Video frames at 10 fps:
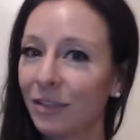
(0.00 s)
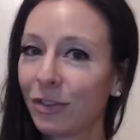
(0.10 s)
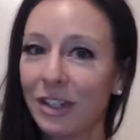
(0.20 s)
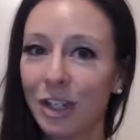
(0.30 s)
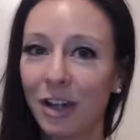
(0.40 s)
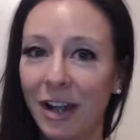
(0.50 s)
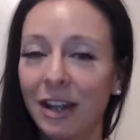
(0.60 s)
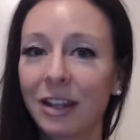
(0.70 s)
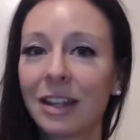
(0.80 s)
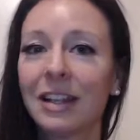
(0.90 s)
in your
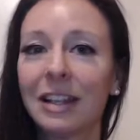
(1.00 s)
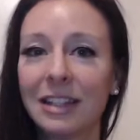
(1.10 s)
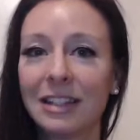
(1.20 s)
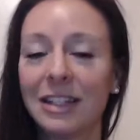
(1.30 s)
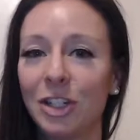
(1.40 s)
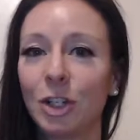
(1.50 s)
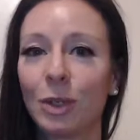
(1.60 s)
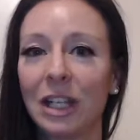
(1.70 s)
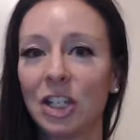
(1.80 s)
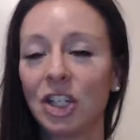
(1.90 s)
health, listen in your
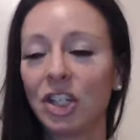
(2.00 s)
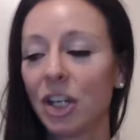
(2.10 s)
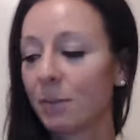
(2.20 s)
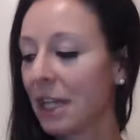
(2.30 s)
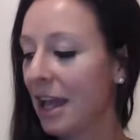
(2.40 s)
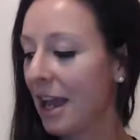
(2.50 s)
relationships,